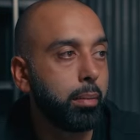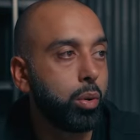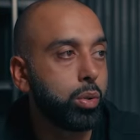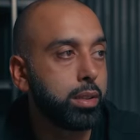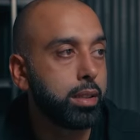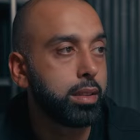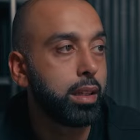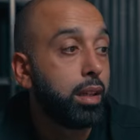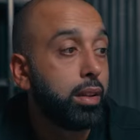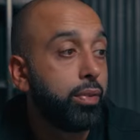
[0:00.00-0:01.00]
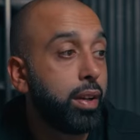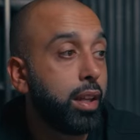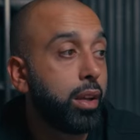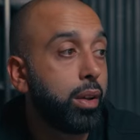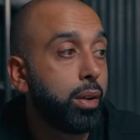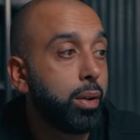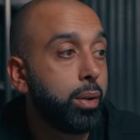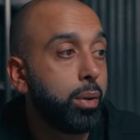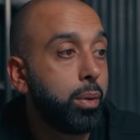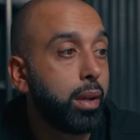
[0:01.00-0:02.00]
courses.
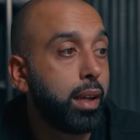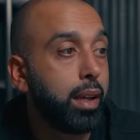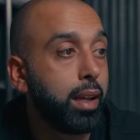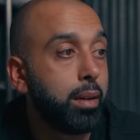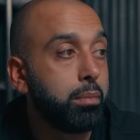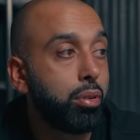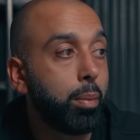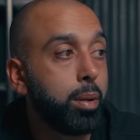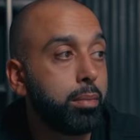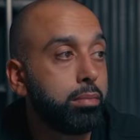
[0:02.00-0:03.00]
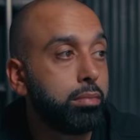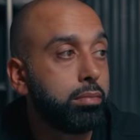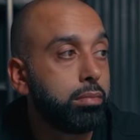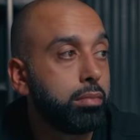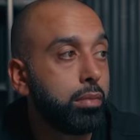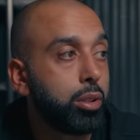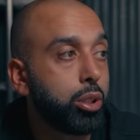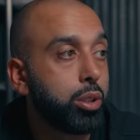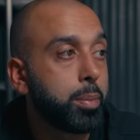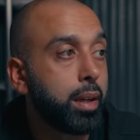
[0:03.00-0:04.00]
Video problem.
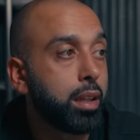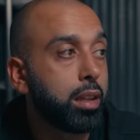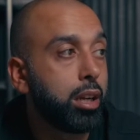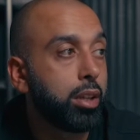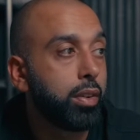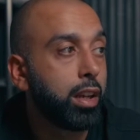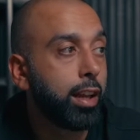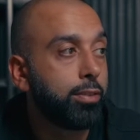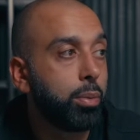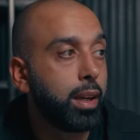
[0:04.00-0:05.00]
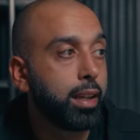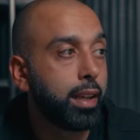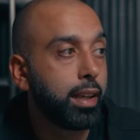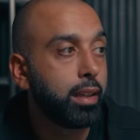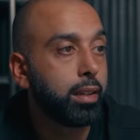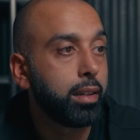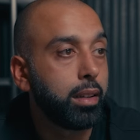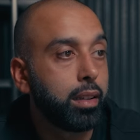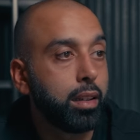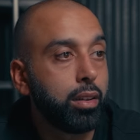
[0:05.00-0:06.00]
You spend a third of your life working.
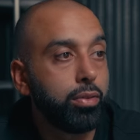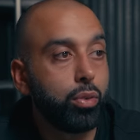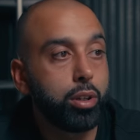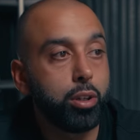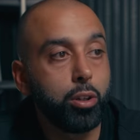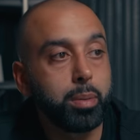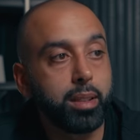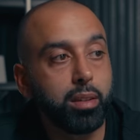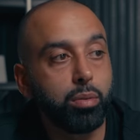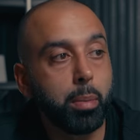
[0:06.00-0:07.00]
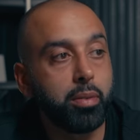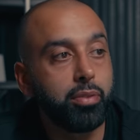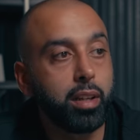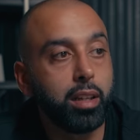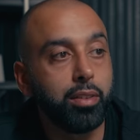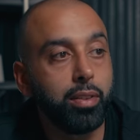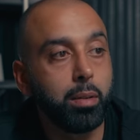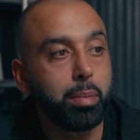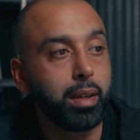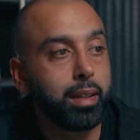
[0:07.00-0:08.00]
42% of women frequently
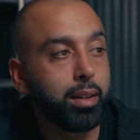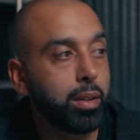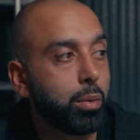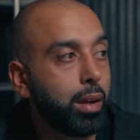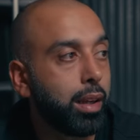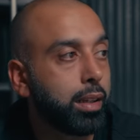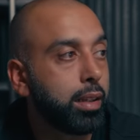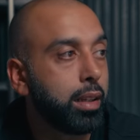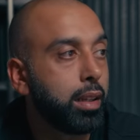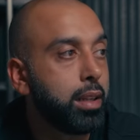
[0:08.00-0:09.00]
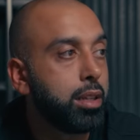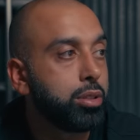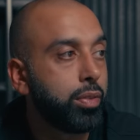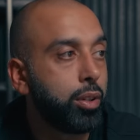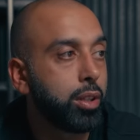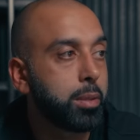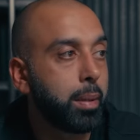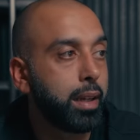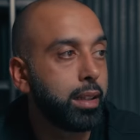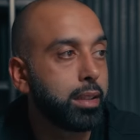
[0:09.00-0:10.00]
feel burnt out at work. So if you're not
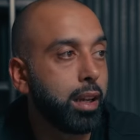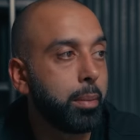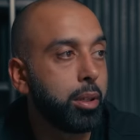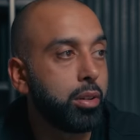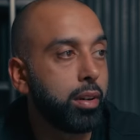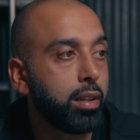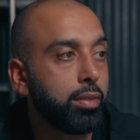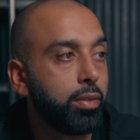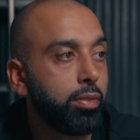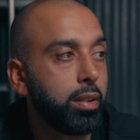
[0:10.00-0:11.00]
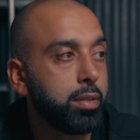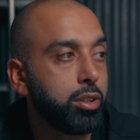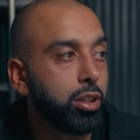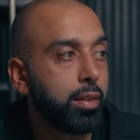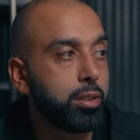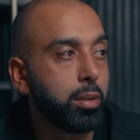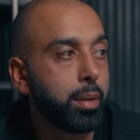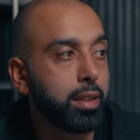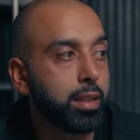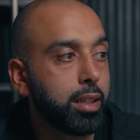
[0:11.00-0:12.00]
spending the time in your career that fulfills you, drives you,
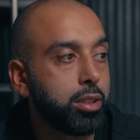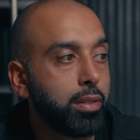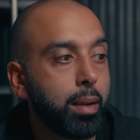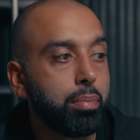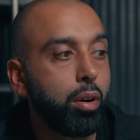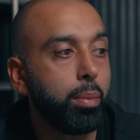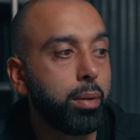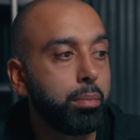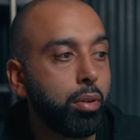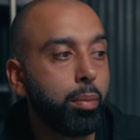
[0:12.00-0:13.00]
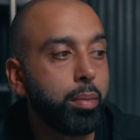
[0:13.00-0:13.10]
excites you, right? Problem.